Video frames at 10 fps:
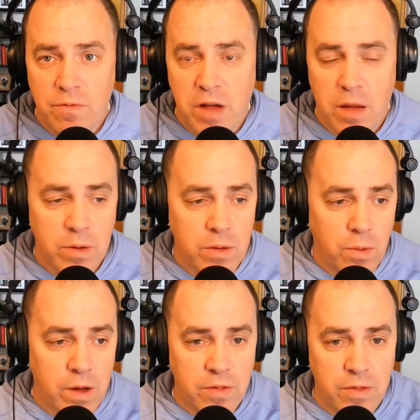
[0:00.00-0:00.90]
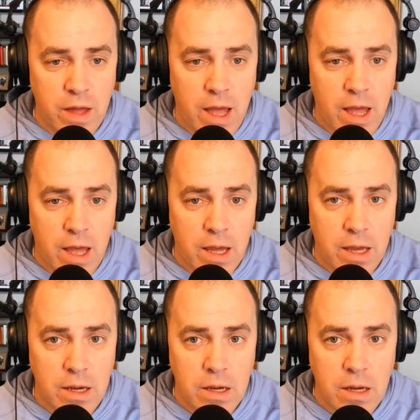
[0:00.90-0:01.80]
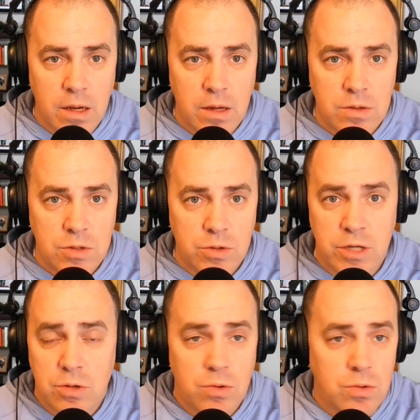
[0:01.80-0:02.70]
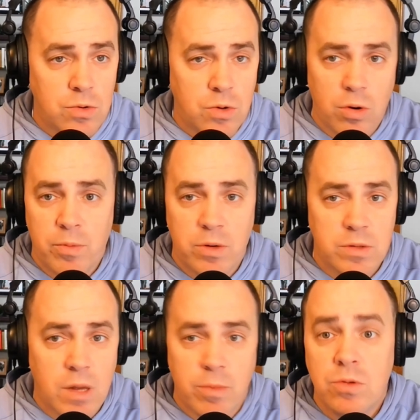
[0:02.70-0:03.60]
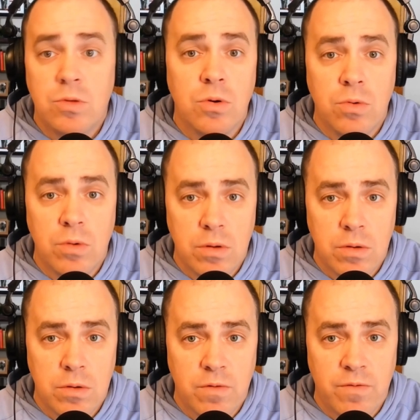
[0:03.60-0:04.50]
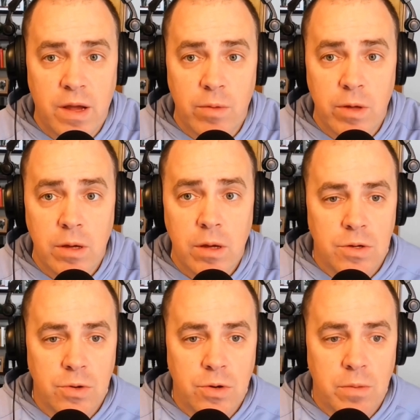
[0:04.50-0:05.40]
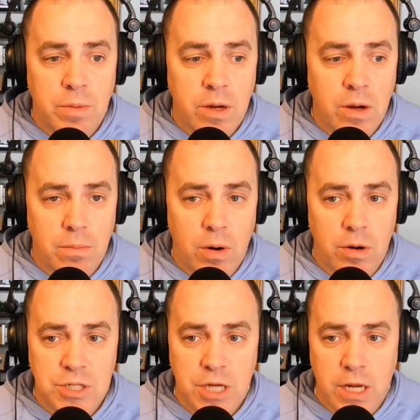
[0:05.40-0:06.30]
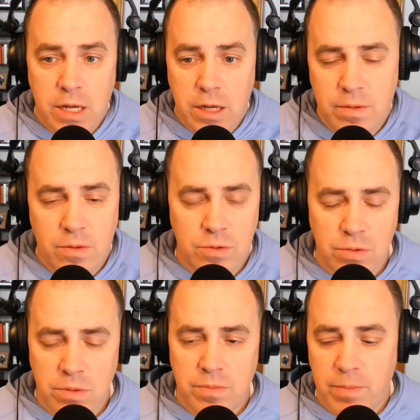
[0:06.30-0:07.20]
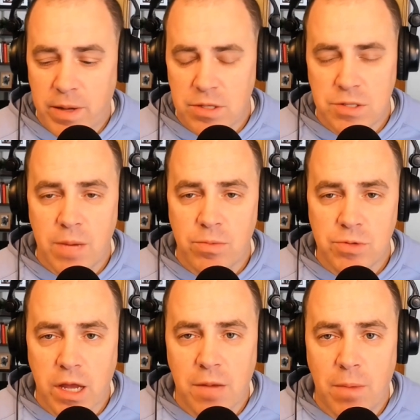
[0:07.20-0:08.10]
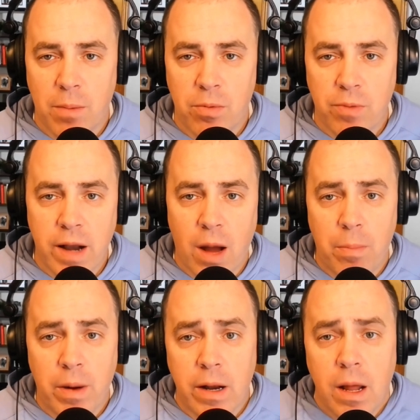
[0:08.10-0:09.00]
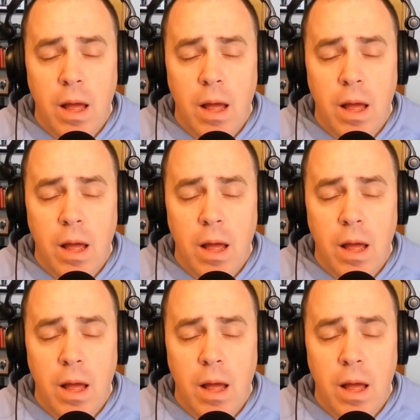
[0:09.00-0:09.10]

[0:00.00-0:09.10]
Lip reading: family with a traditional corporate W-2 family. You could be merging, those are the best examples I can come up with right now, but